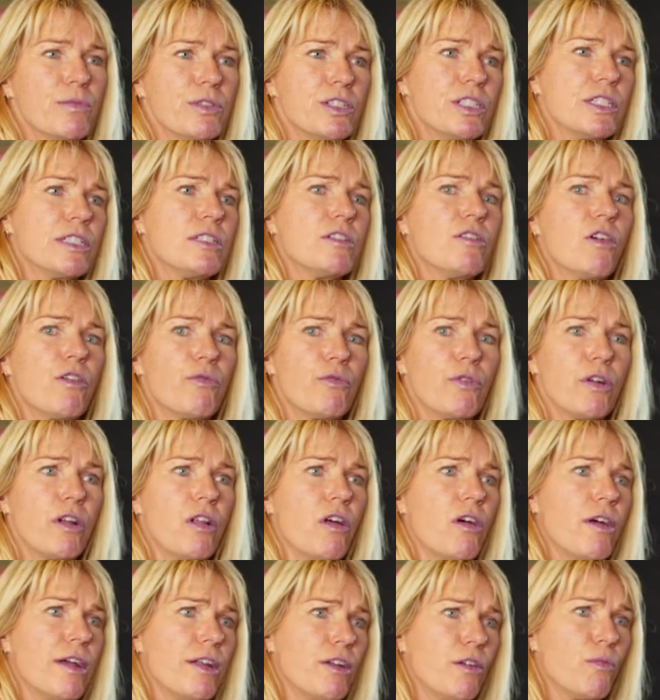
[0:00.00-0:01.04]
which is not
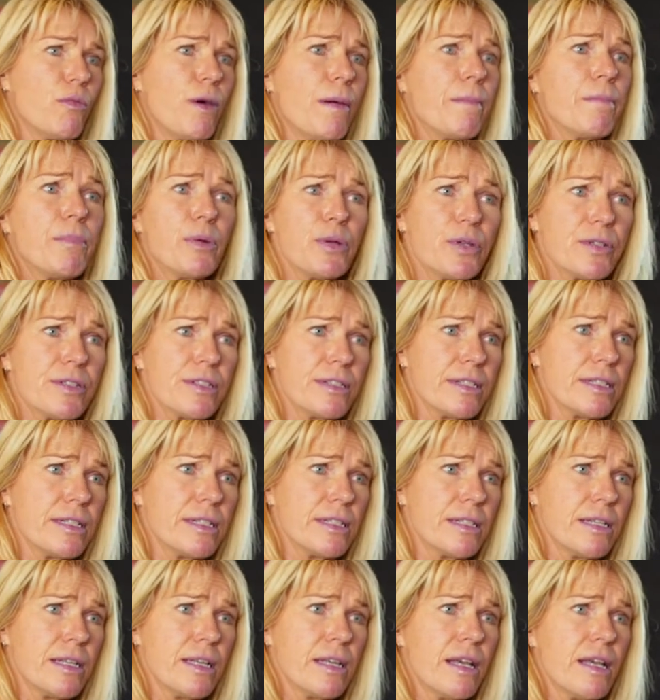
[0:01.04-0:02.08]
reliant on one
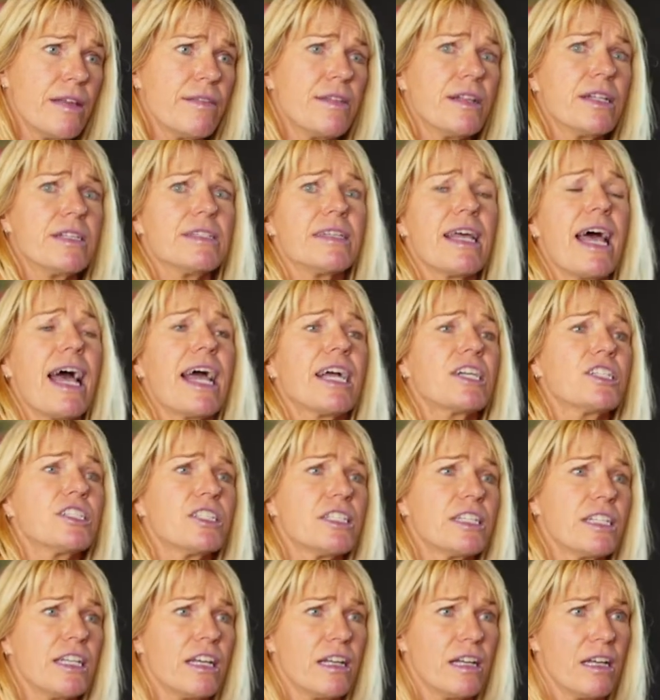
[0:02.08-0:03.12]
person, that it's
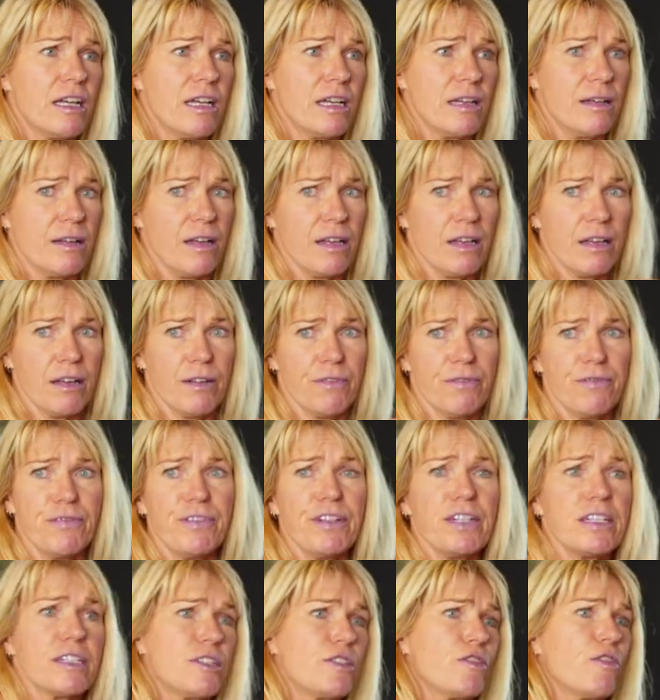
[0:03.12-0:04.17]
actually a
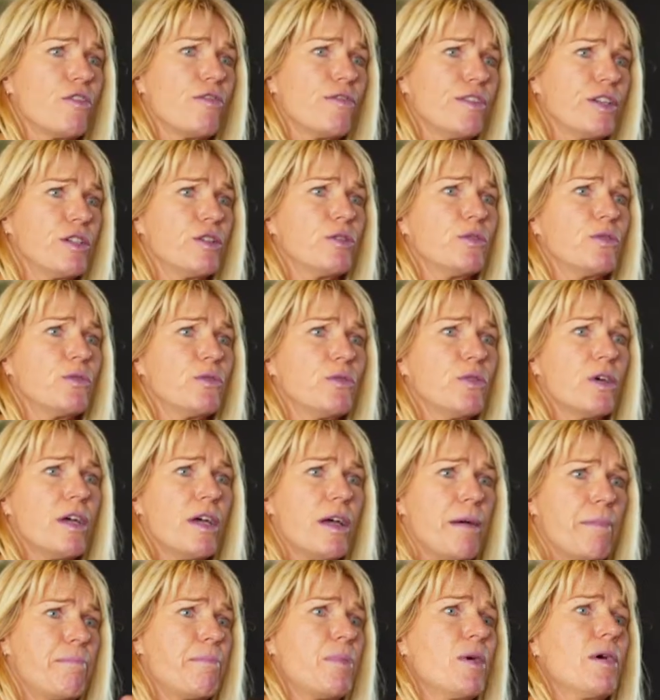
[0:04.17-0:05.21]
philosophical
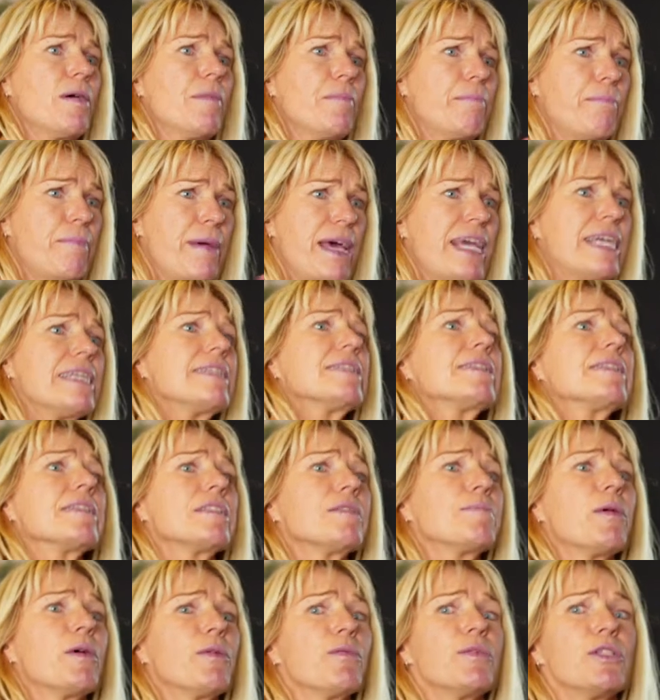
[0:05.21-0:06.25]

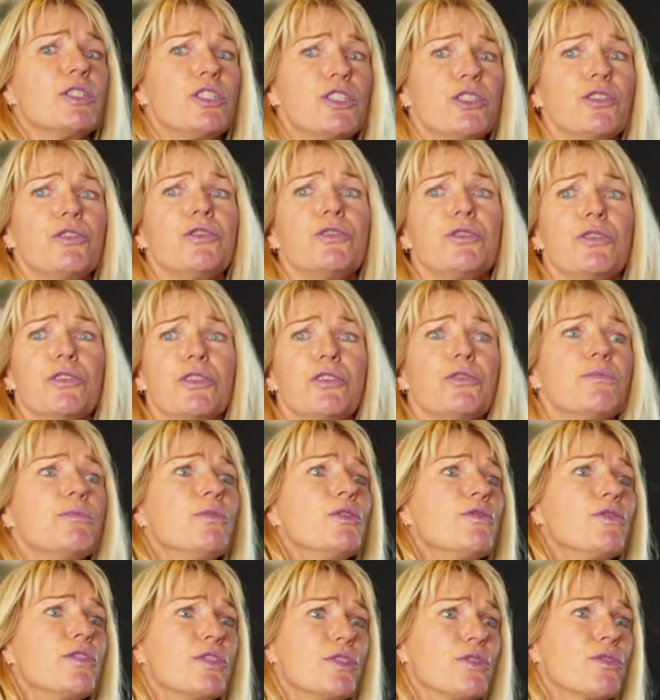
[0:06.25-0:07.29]
basis by which you
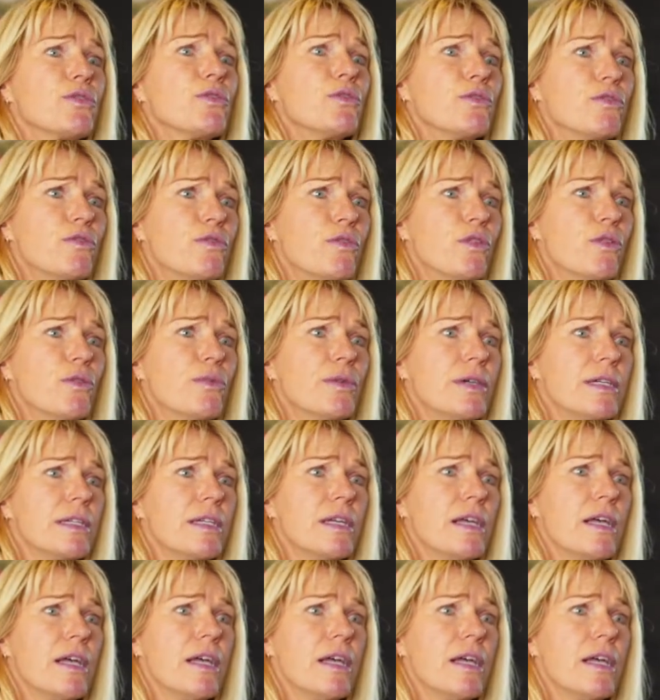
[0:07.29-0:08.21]
move your school forward.